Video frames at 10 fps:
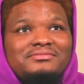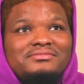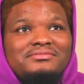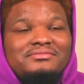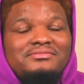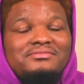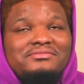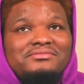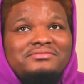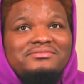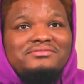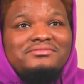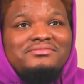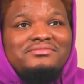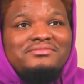
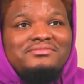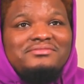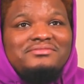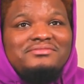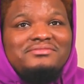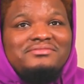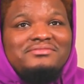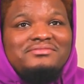This person isn't speaking.